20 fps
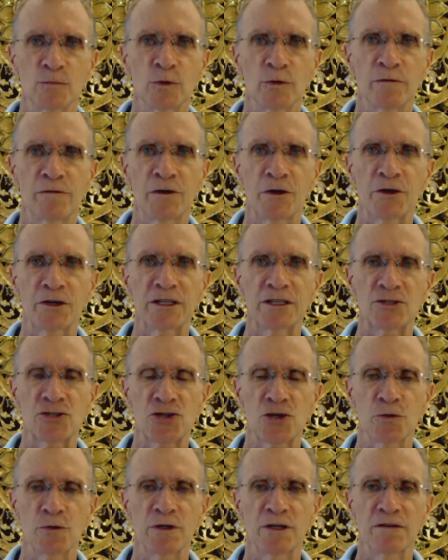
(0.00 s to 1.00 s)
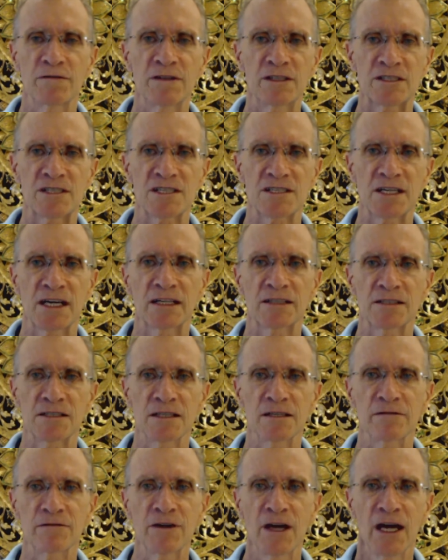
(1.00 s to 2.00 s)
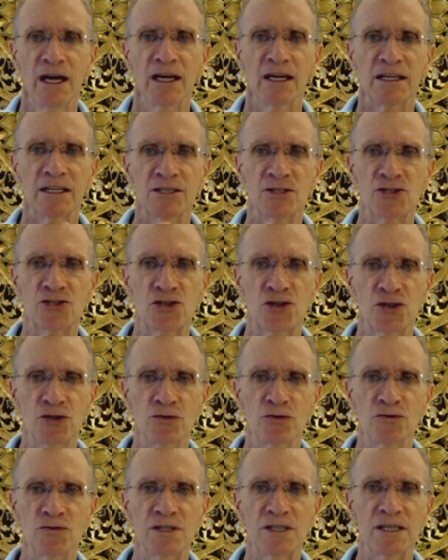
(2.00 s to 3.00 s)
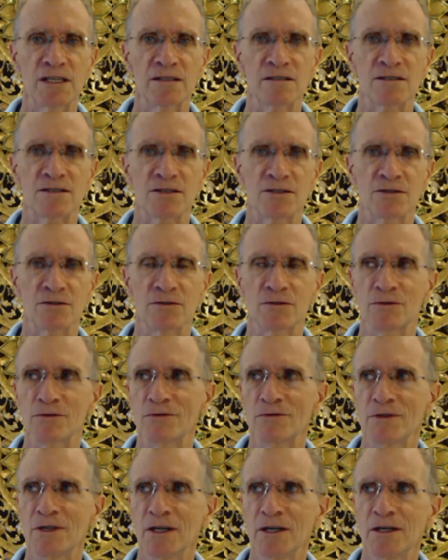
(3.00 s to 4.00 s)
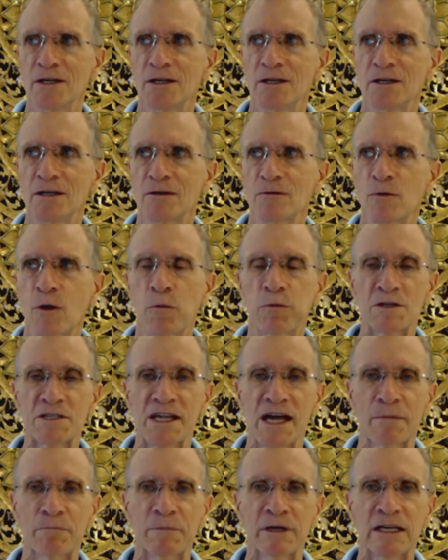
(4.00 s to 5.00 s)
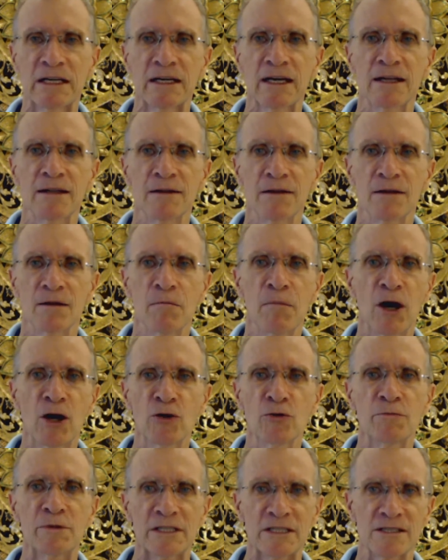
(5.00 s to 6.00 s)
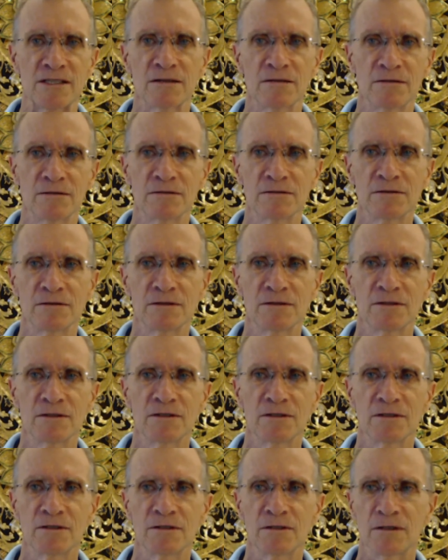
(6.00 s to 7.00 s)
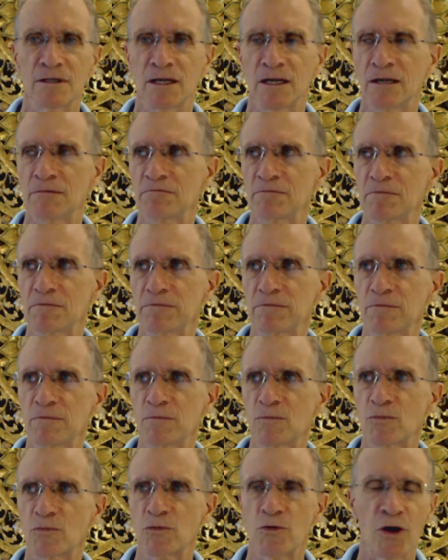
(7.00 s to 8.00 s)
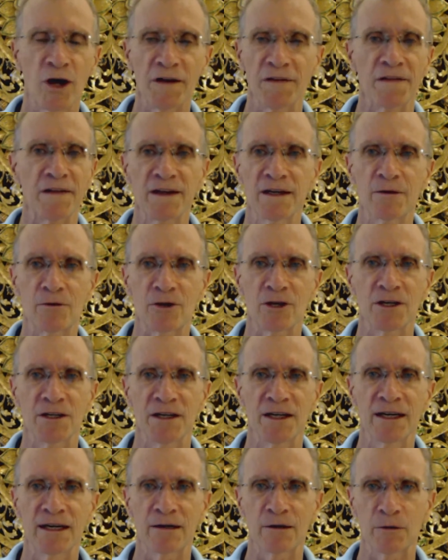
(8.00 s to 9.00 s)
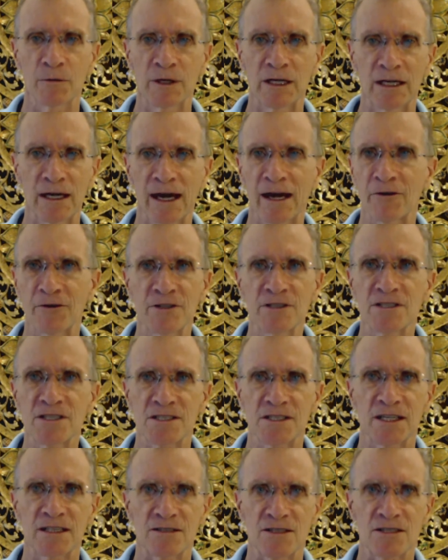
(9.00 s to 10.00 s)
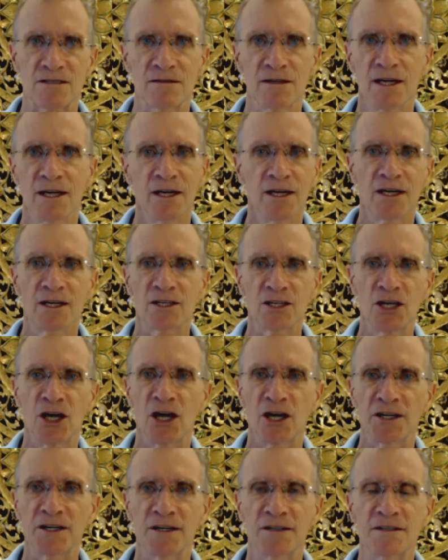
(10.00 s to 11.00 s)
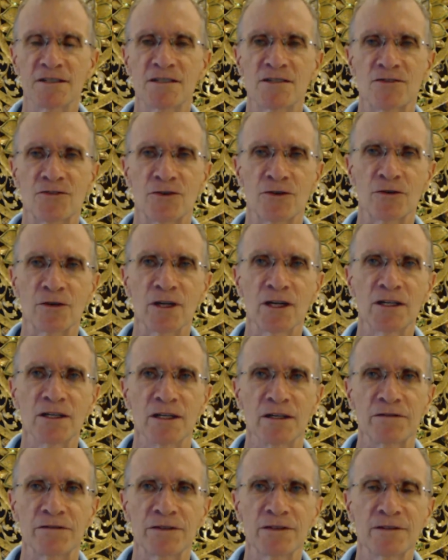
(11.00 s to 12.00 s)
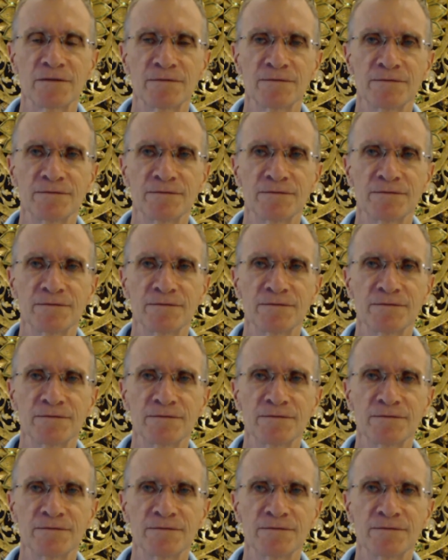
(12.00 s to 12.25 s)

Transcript: We were very intuitive, instinctive, tuned into what was happening in the moment. Right there, right now, our instincts guided us through life.